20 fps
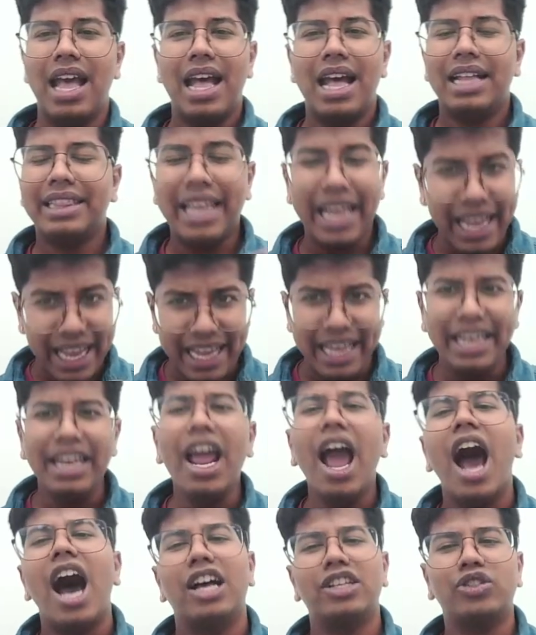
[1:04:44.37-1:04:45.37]
The
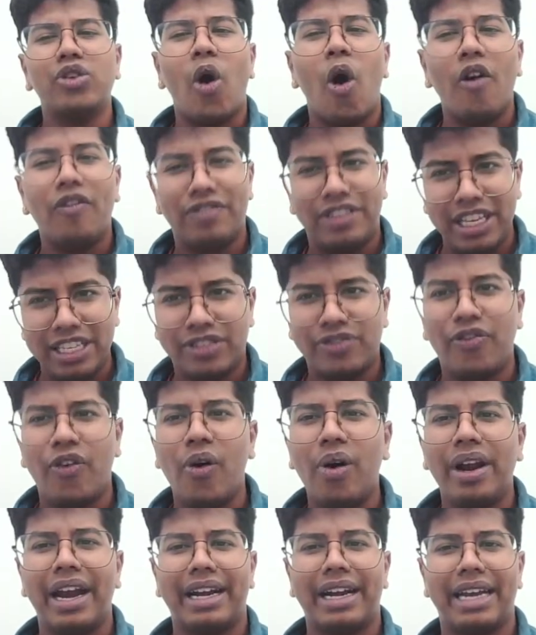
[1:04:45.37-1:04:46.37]
areas of these
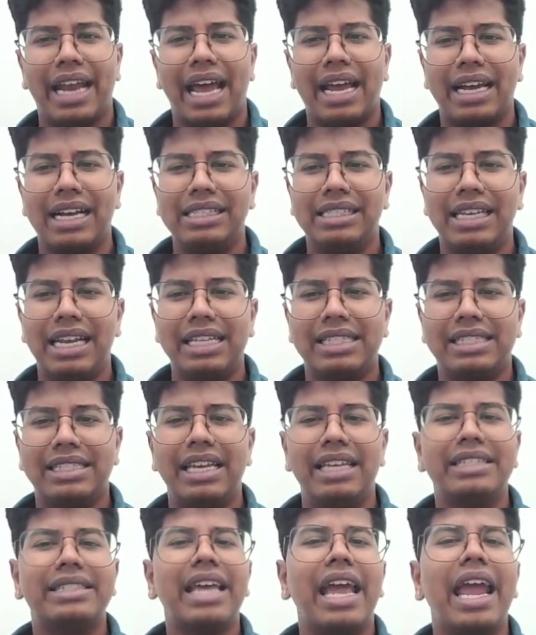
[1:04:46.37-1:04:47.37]
4 rectangles, let's say
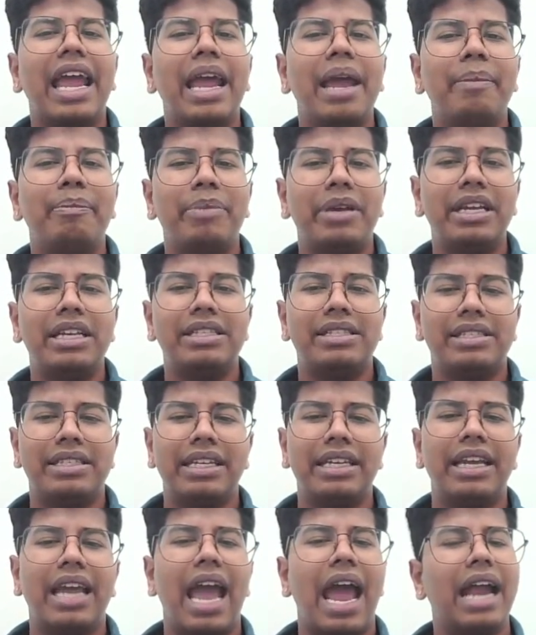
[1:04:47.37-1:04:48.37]
it's A, B,
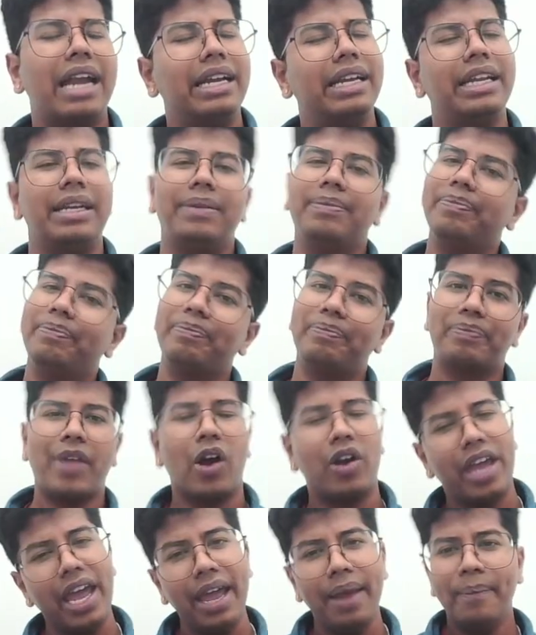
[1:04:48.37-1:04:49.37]
C and D.
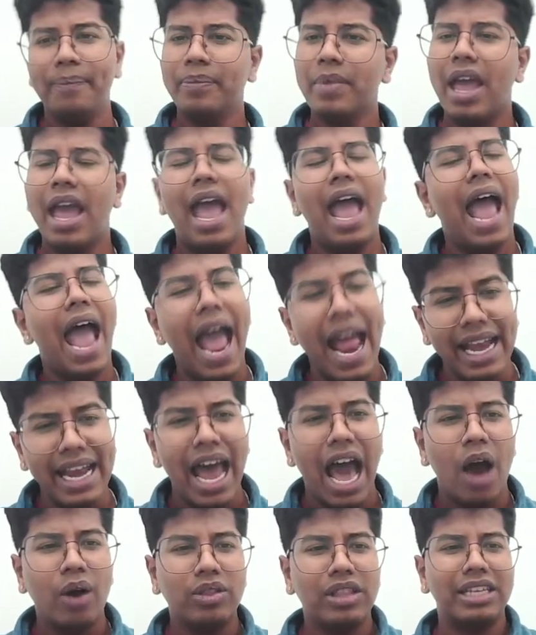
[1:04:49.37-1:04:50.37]
Okay. And
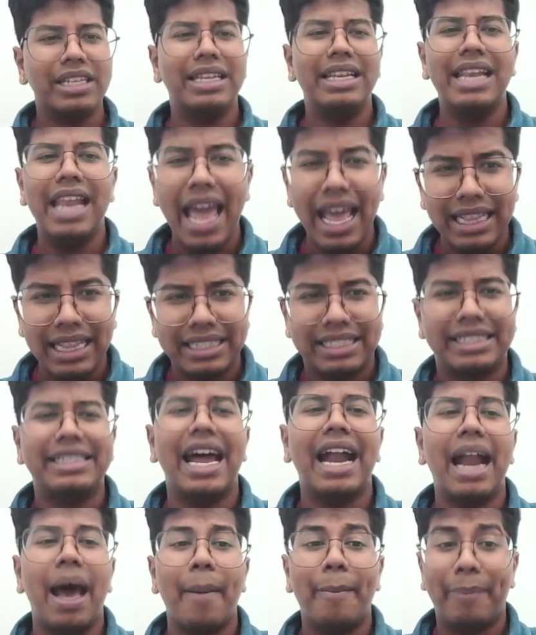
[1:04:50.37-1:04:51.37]
now the lengths
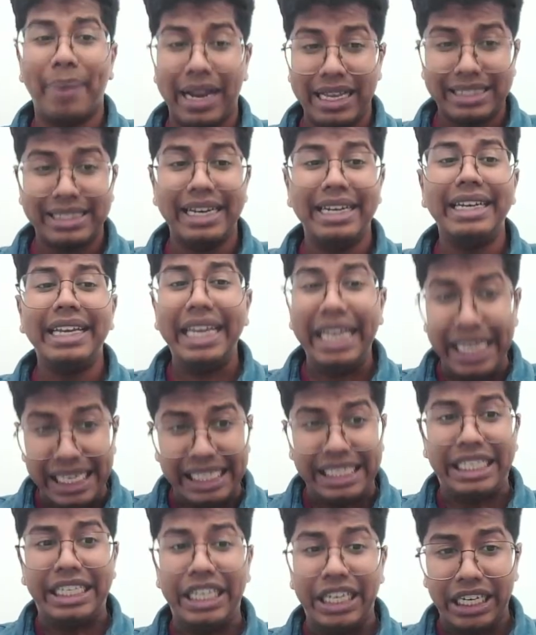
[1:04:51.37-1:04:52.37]
that are present
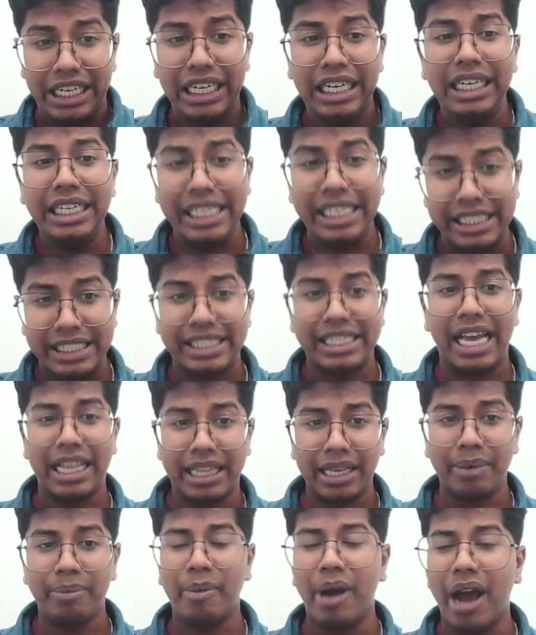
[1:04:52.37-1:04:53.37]
in here is
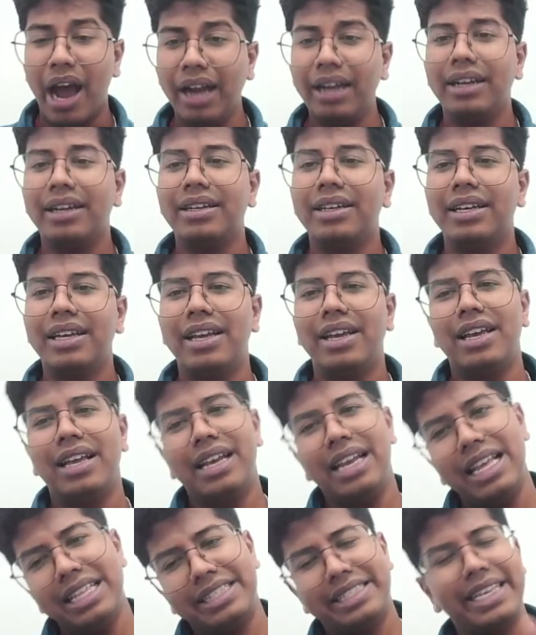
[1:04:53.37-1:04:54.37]
nothing but,
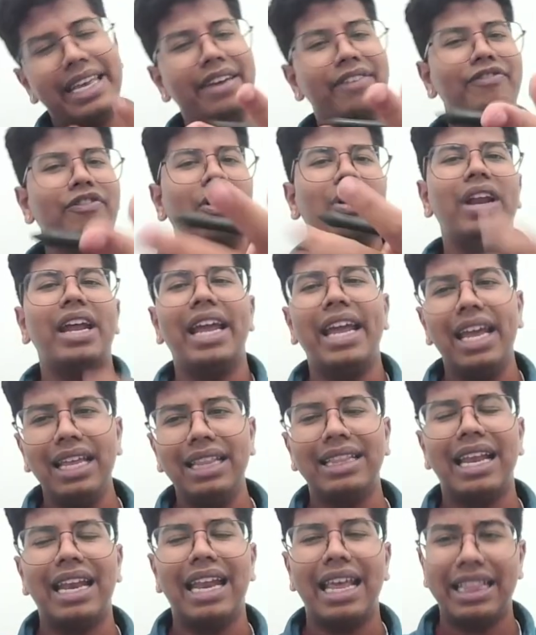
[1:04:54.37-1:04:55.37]
let's say for A,
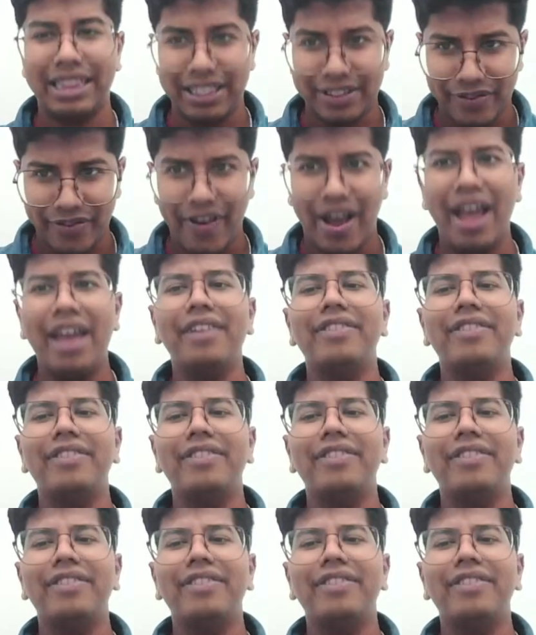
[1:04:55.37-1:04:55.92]
the length is 5.